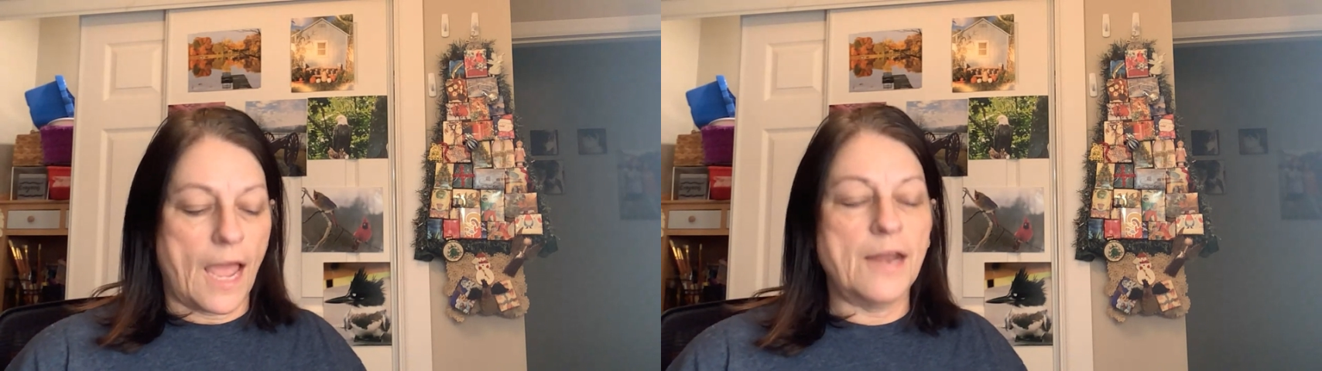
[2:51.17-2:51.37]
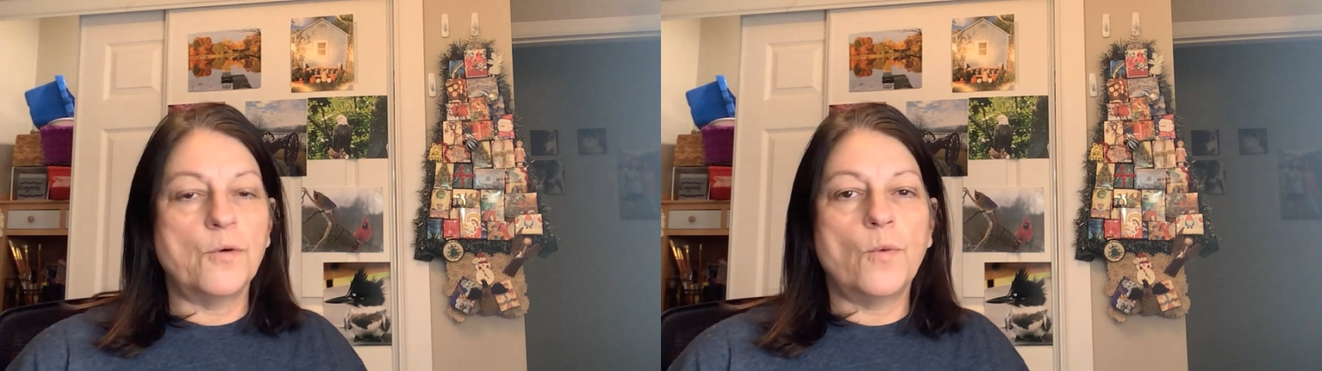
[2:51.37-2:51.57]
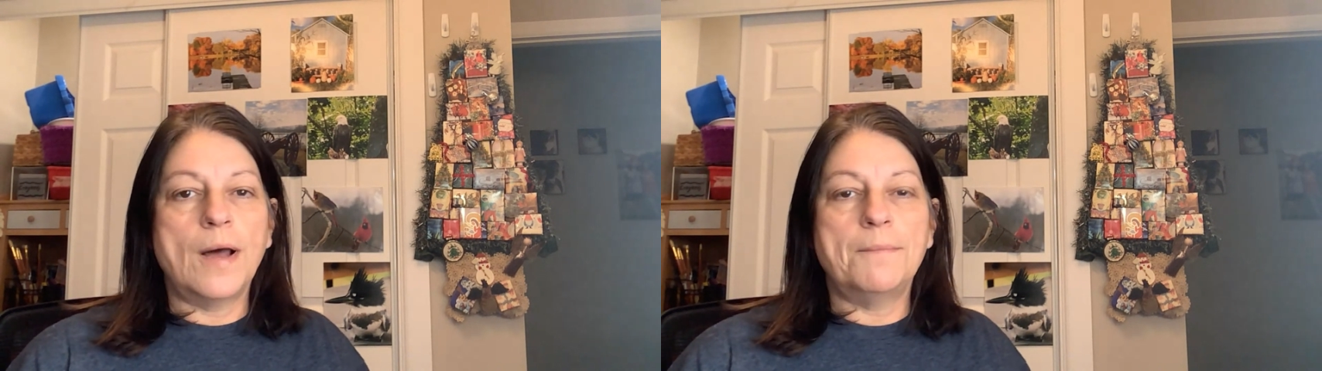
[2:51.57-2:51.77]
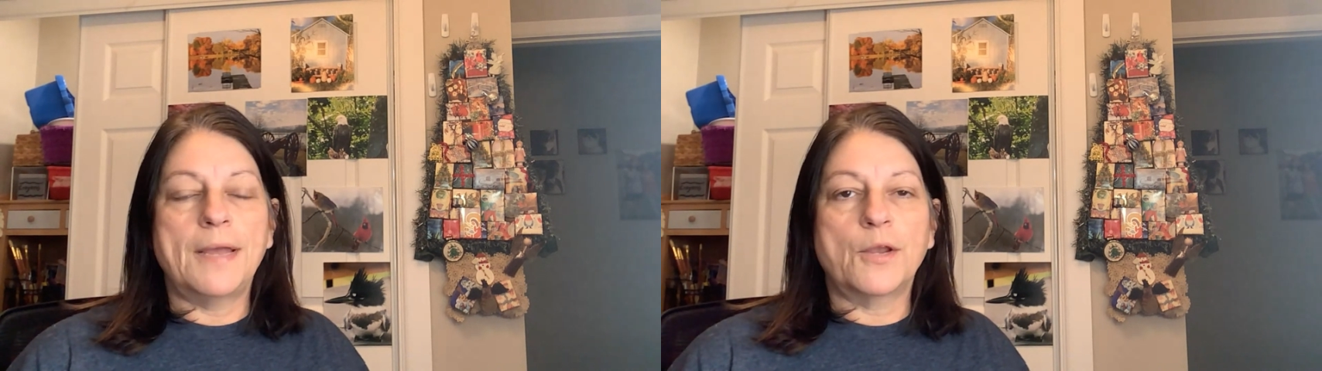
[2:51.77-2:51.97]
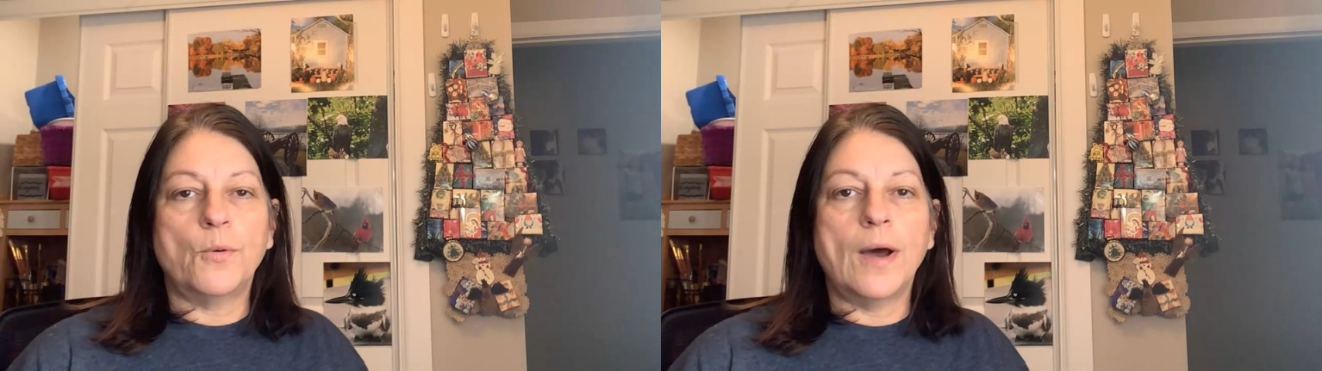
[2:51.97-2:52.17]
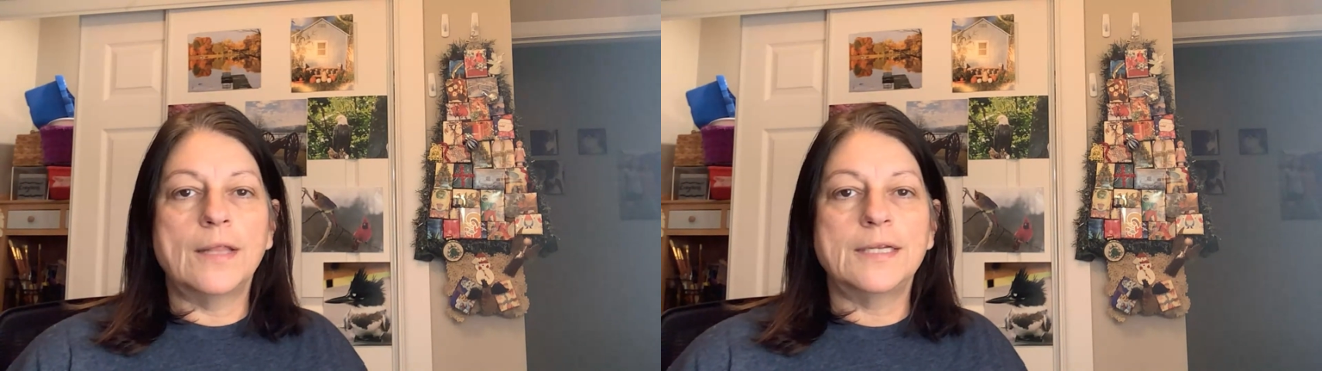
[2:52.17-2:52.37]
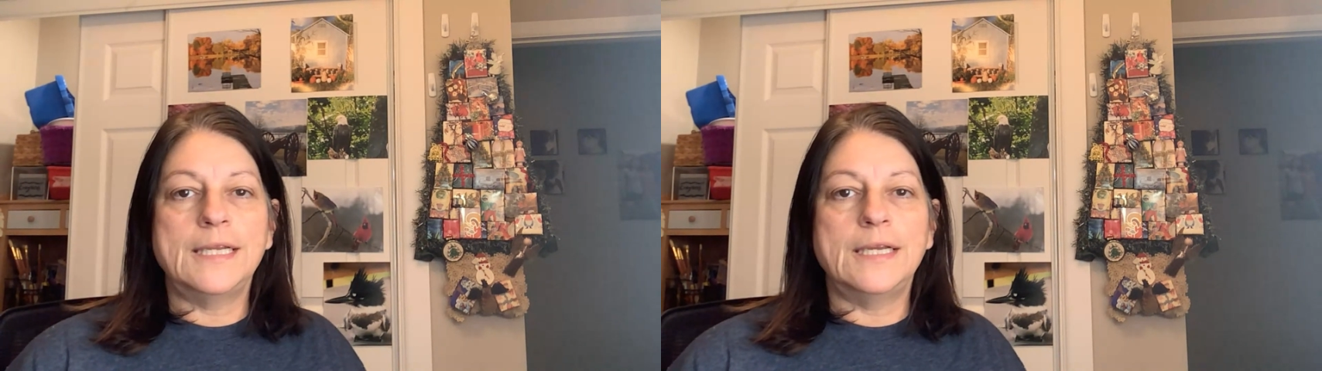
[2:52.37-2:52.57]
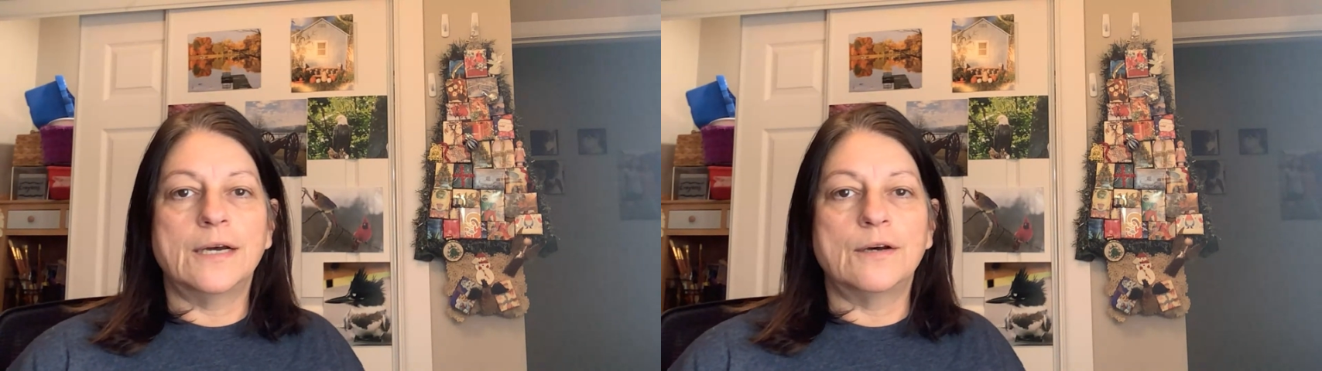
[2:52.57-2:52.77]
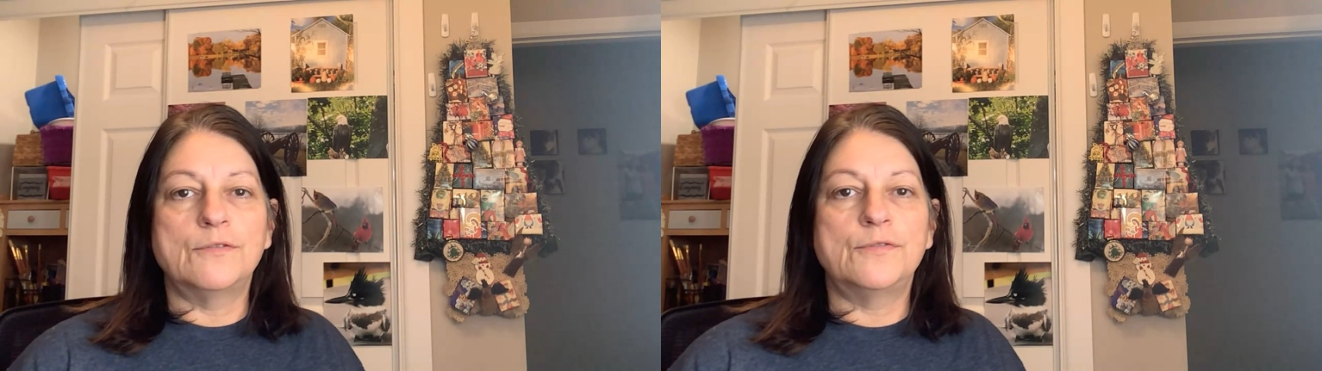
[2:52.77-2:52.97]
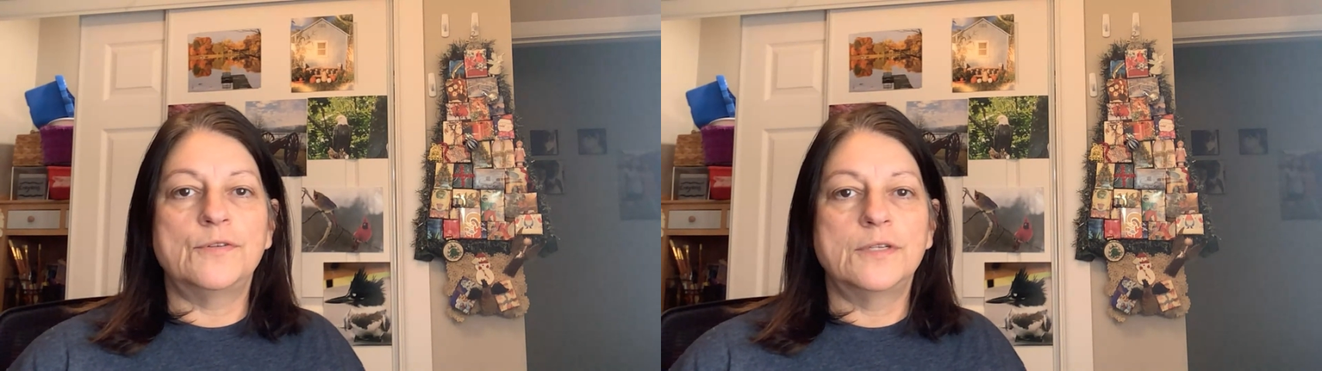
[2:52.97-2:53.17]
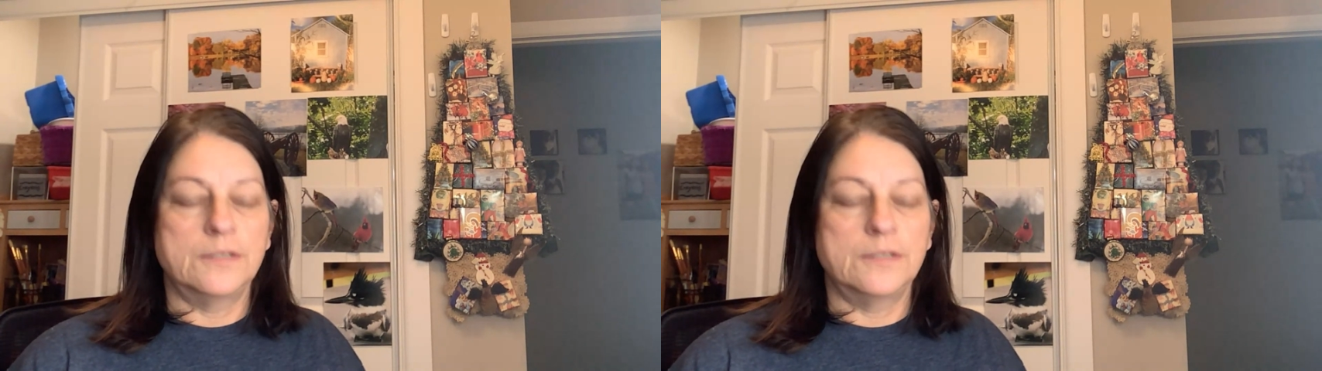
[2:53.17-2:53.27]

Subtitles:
don't want my quality of